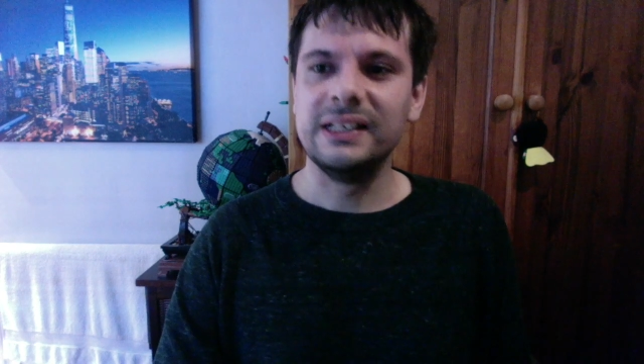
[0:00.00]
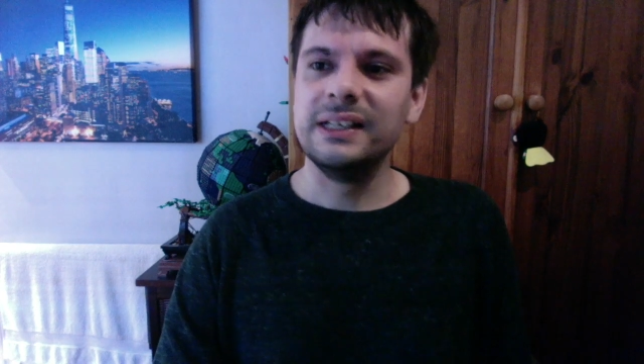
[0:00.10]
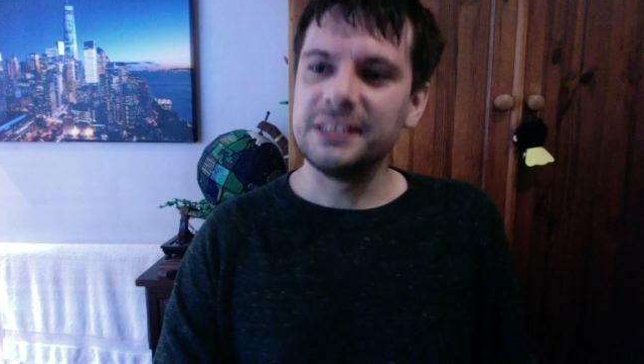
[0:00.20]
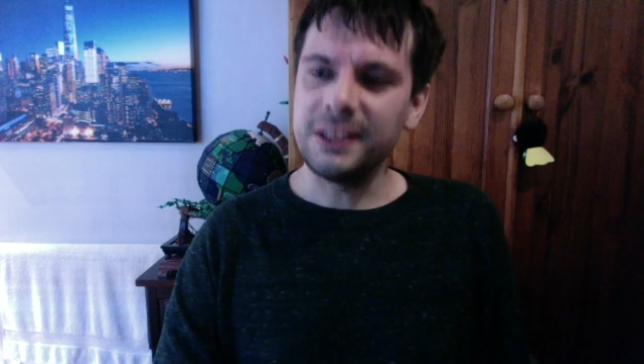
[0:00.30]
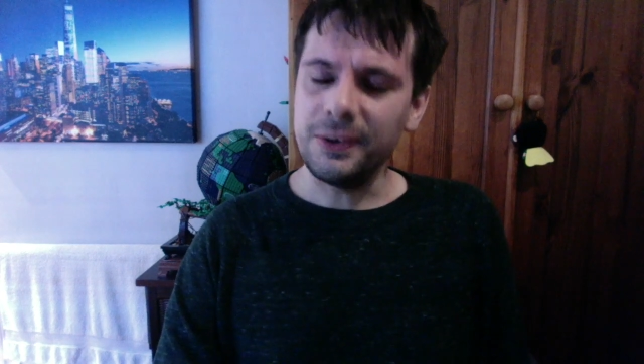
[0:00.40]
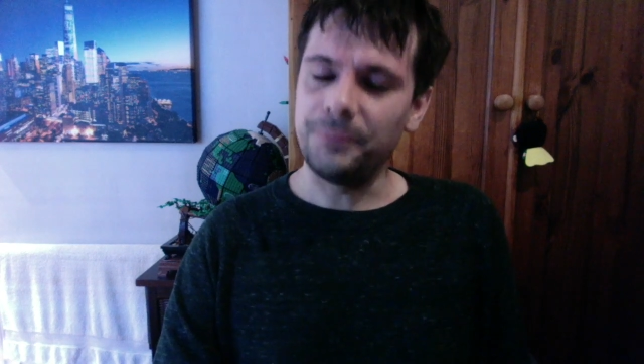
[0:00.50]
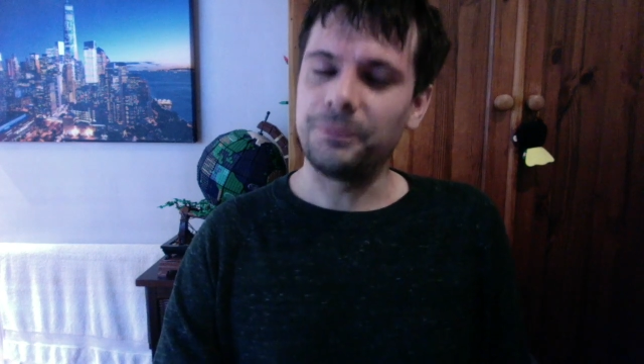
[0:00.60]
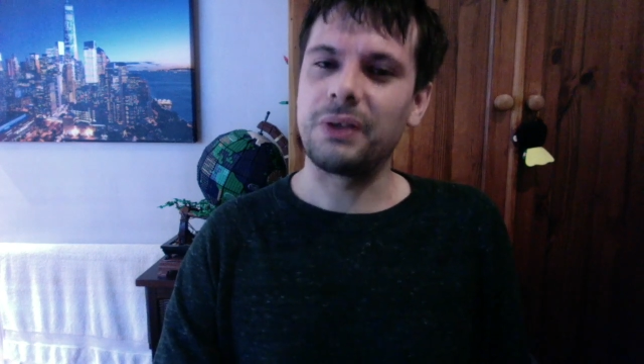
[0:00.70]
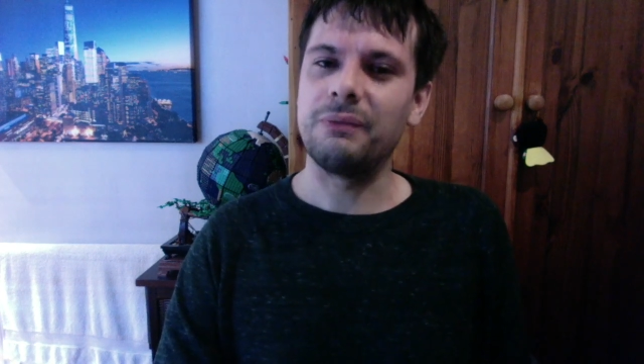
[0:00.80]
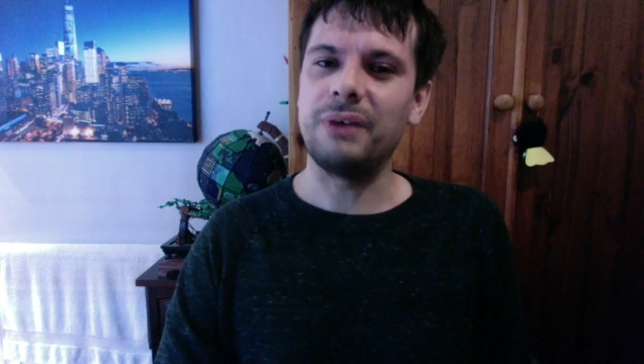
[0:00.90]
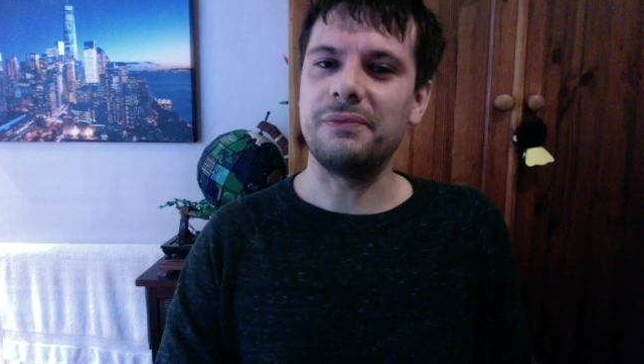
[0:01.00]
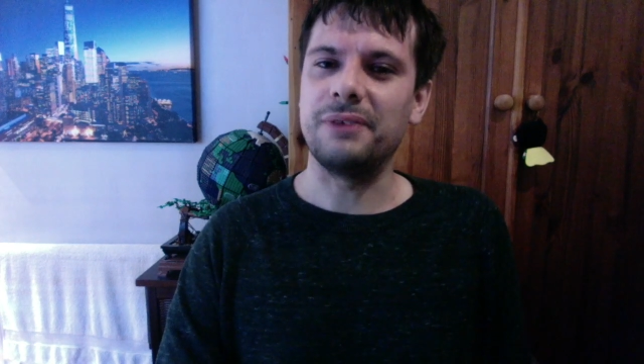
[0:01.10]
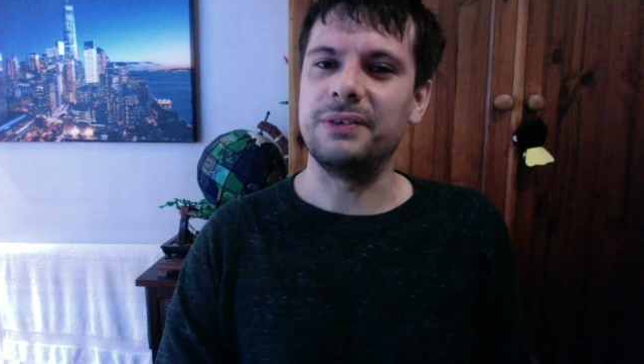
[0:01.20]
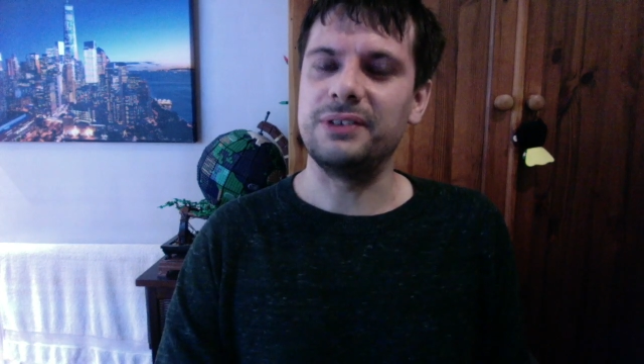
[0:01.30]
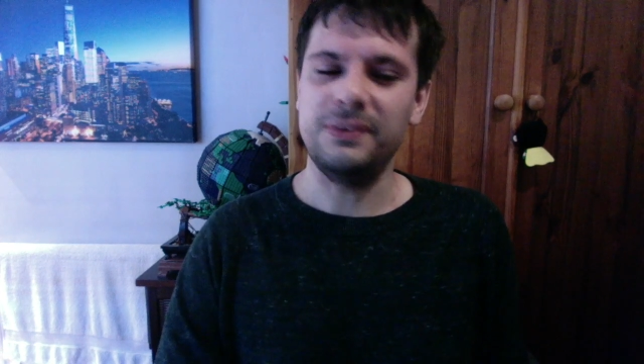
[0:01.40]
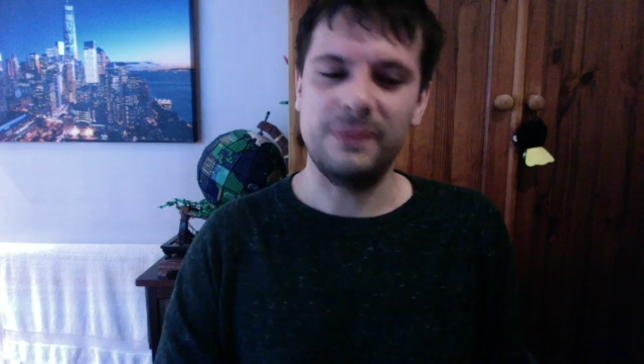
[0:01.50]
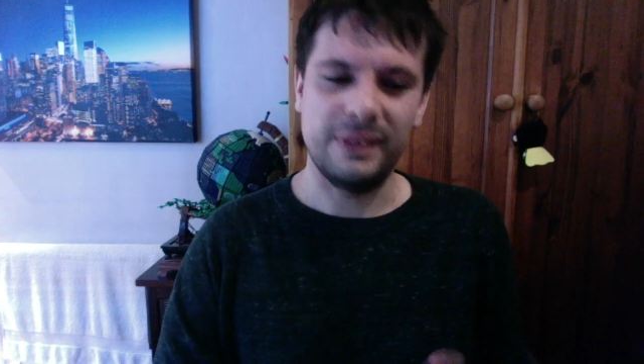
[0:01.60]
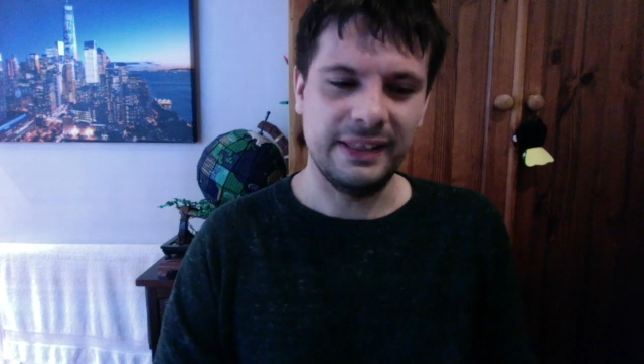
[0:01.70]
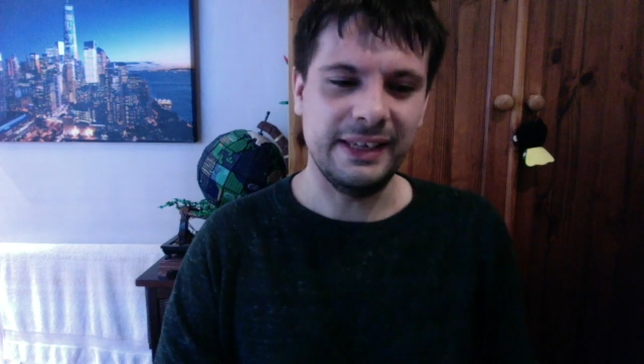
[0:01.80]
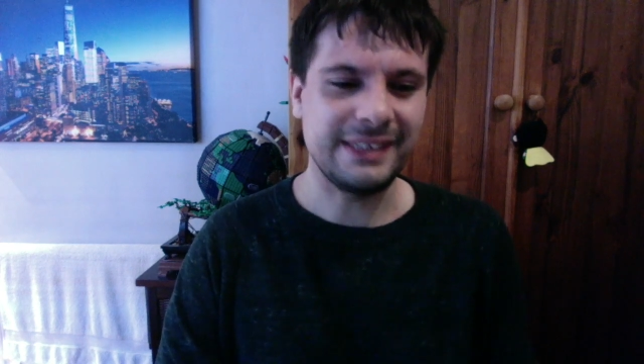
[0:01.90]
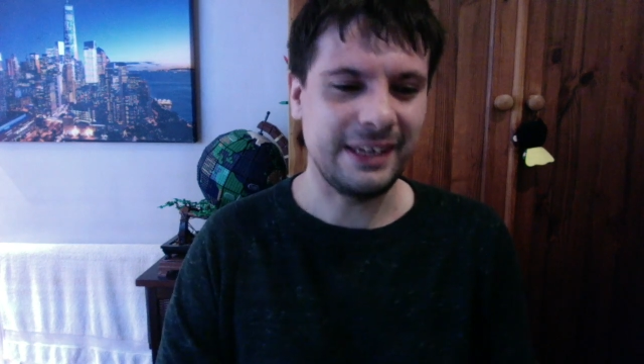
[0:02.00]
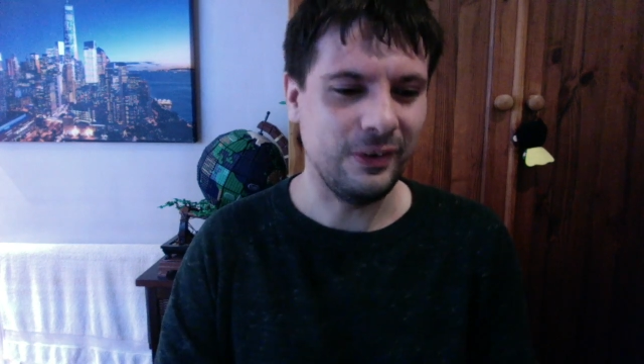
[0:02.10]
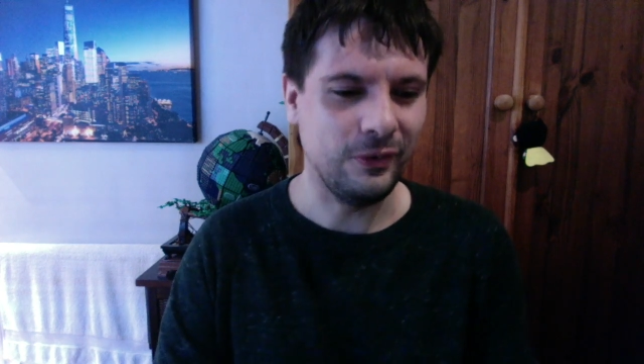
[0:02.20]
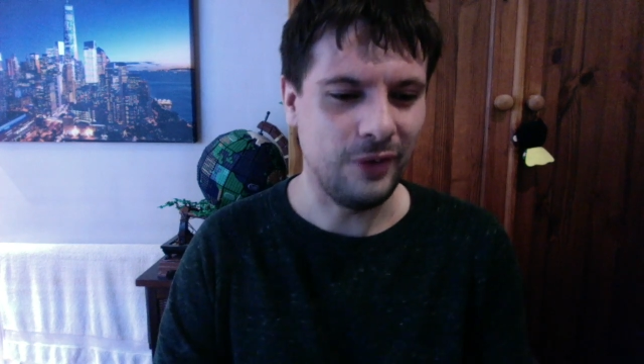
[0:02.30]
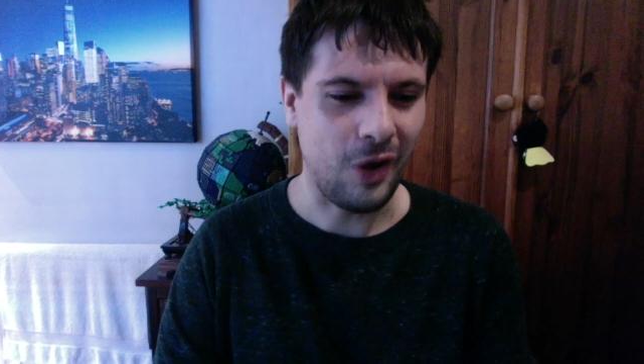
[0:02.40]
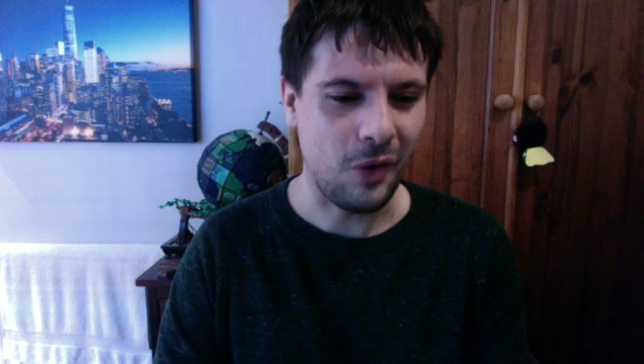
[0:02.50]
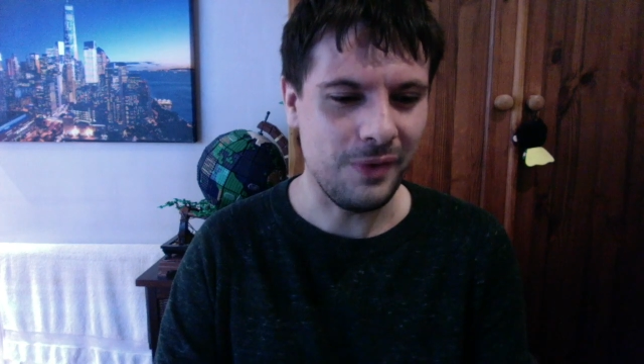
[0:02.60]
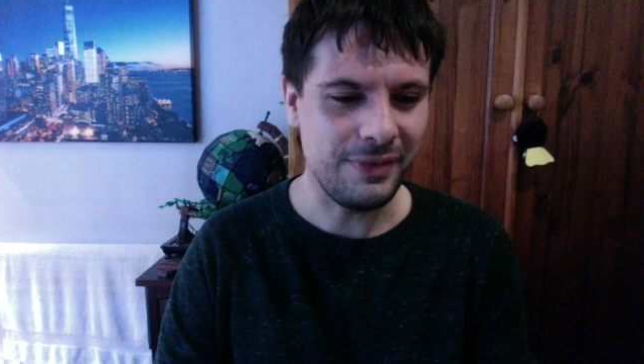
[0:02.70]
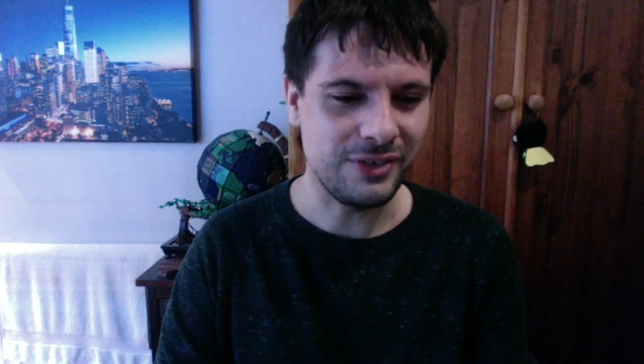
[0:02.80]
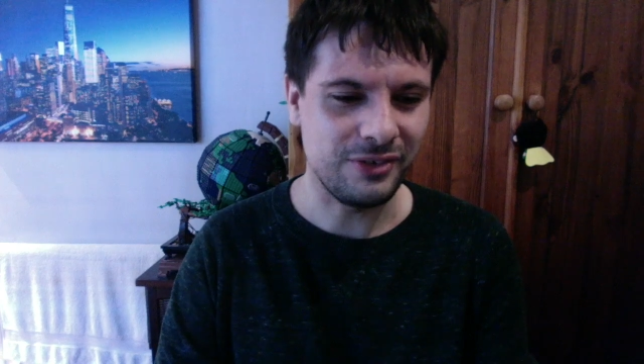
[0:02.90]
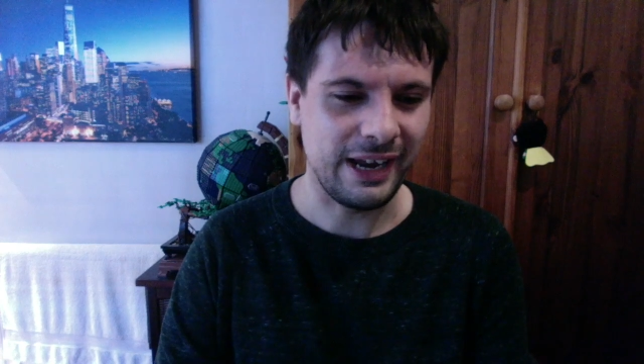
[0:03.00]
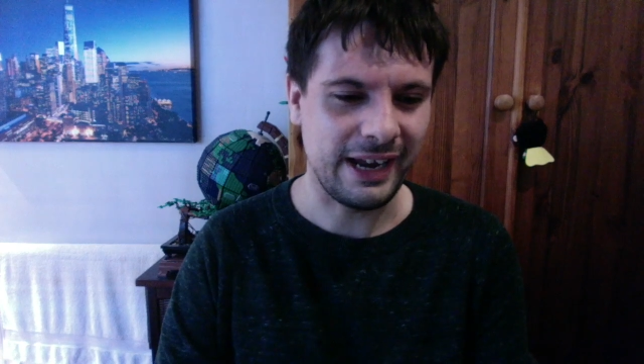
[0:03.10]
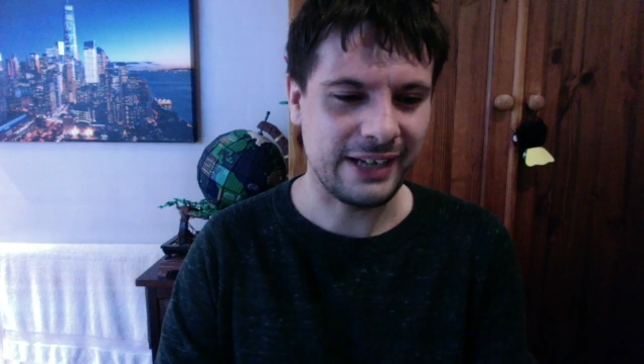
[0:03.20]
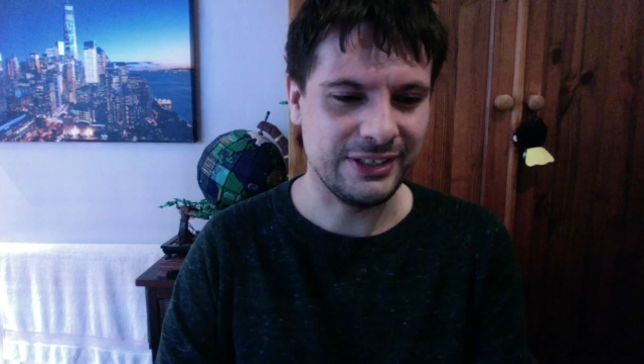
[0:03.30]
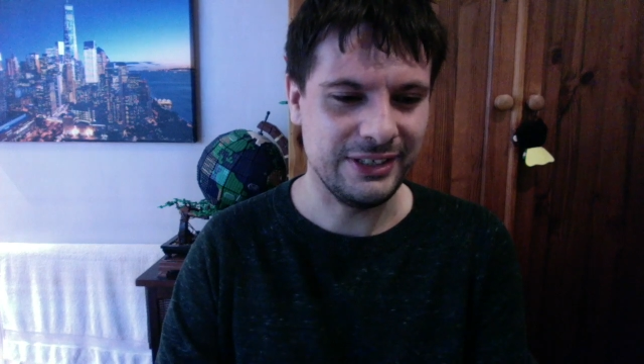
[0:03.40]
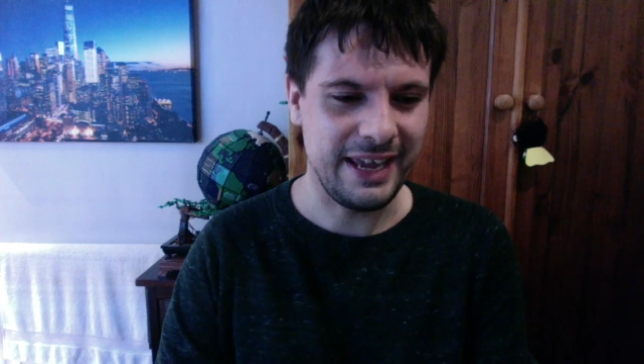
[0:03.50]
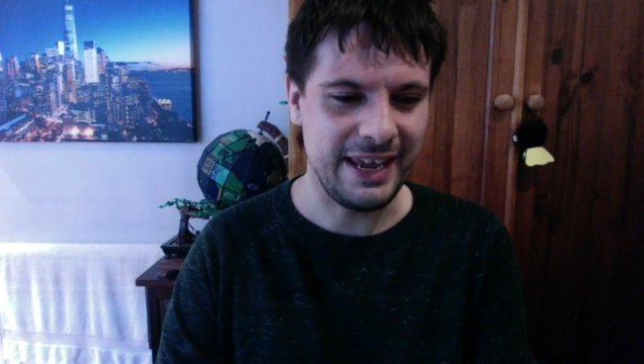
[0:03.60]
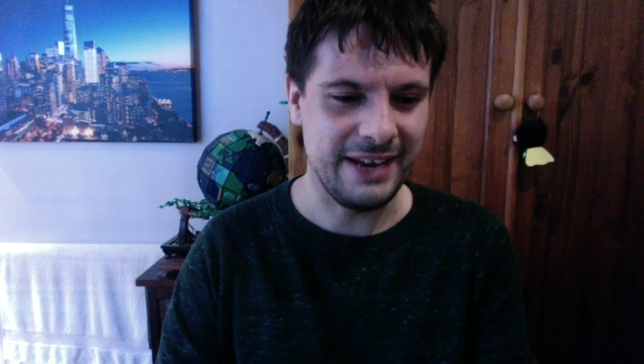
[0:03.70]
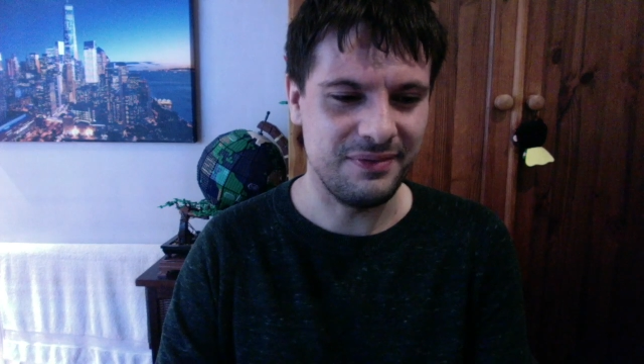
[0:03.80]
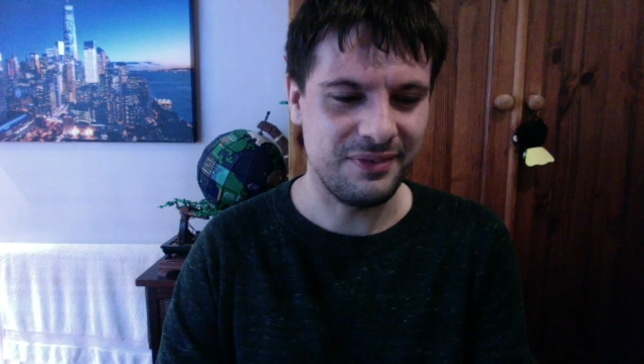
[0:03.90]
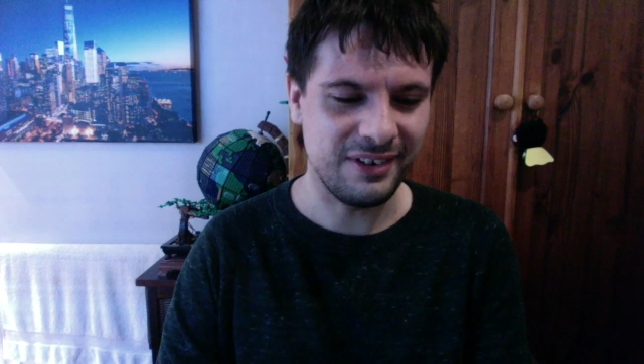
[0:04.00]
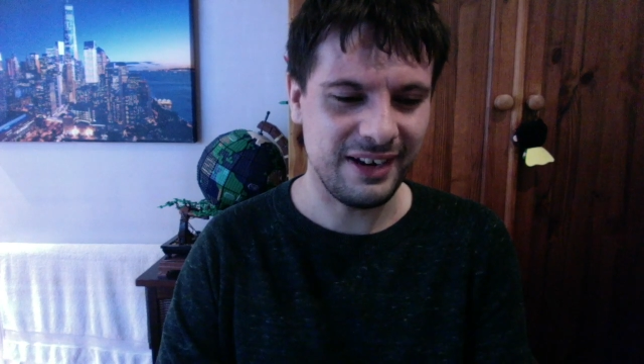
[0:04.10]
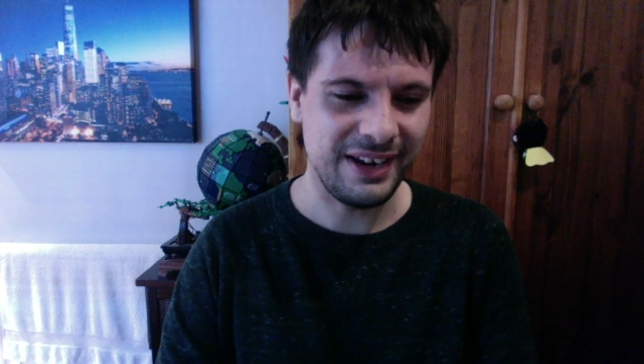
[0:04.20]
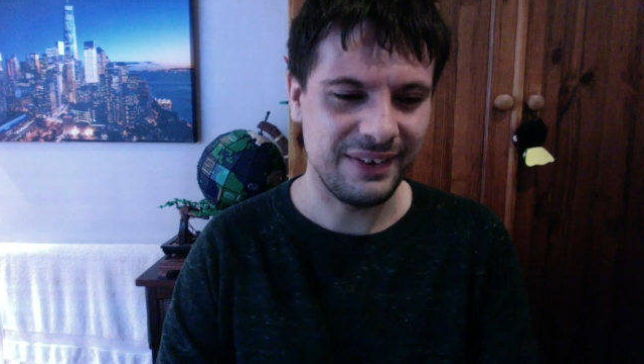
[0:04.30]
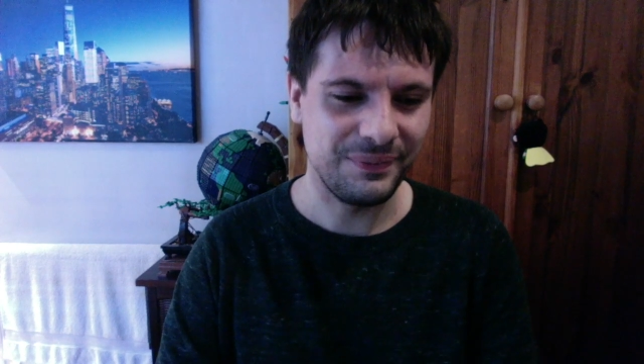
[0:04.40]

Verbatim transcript: So without further ado, let's get on with this reaction in three,